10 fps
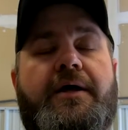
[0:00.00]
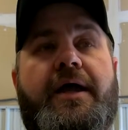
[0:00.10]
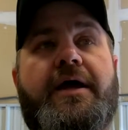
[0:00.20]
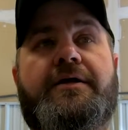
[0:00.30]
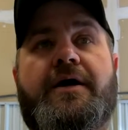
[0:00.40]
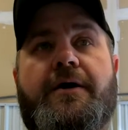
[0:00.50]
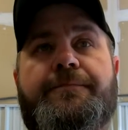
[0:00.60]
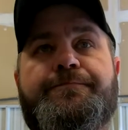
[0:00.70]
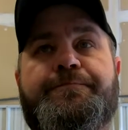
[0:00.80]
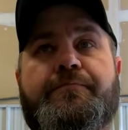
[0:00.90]

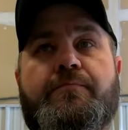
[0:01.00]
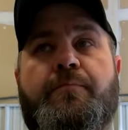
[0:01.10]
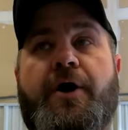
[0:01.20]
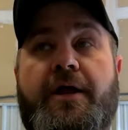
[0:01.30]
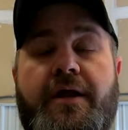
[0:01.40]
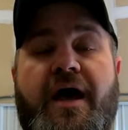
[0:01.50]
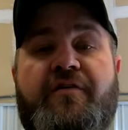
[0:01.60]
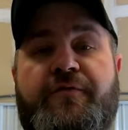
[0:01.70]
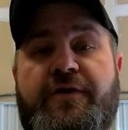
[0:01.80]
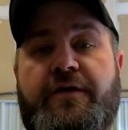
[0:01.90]
And but I
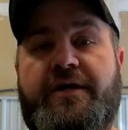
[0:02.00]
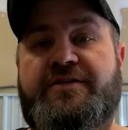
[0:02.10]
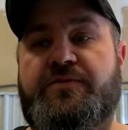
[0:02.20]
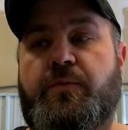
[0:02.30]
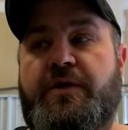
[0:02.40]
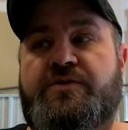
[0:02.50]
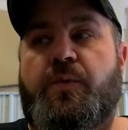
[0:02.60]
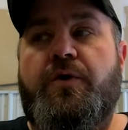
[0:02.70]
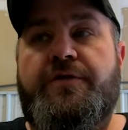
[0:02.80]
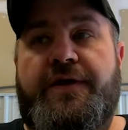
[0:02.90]
feel it's
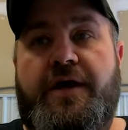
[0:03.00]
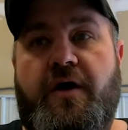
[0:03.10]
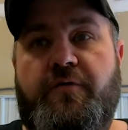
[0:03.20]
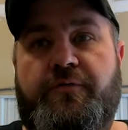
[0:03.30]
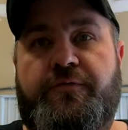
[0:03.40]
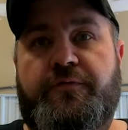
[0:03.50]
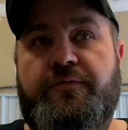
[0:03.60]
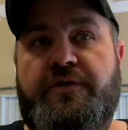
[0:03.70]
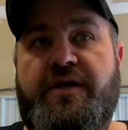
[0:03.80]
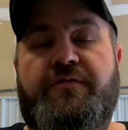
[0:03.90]
worthy of
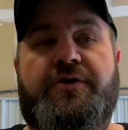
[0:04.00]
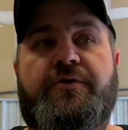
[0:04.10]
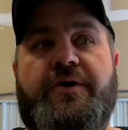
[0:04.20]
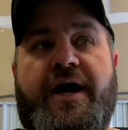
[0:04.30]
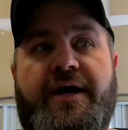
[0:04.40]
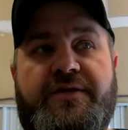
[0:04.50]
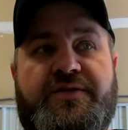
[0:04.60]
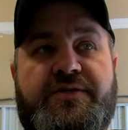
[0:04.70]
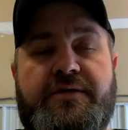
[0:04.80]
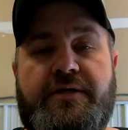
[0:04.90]
giving you
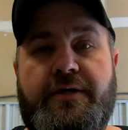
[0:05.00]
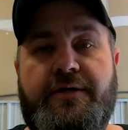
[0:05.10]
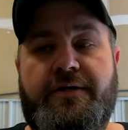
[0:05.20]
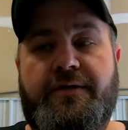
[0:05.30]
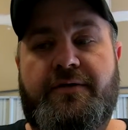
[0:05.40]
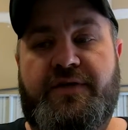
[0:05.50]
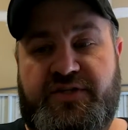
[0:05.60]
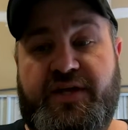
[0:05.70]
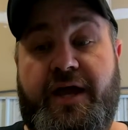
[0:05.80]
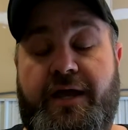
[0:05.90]
guys the
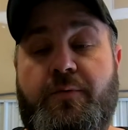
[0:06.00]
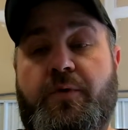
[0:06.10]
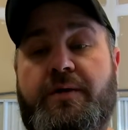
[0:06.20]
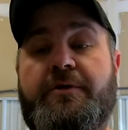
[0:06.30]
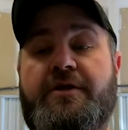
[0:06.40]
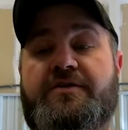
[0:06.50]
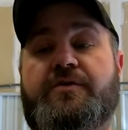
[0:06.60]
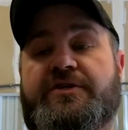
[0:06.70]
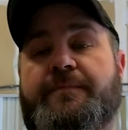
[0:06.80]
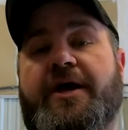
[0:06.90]
site. And what I'm going to
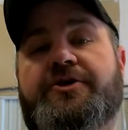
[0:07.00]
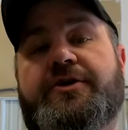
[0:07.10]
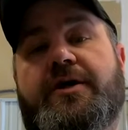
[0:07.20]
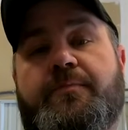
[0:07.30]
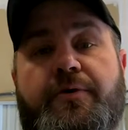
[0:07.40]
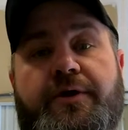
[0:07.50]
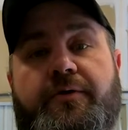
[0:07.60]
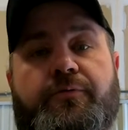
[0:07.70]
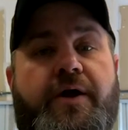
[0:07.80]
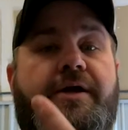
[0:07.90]
do is I'm actually going to put it
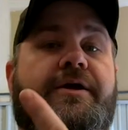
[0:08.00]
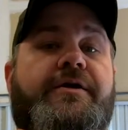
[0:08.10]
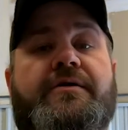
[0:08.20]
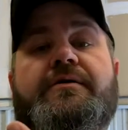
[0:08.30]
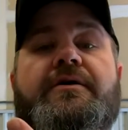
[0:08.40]
right here.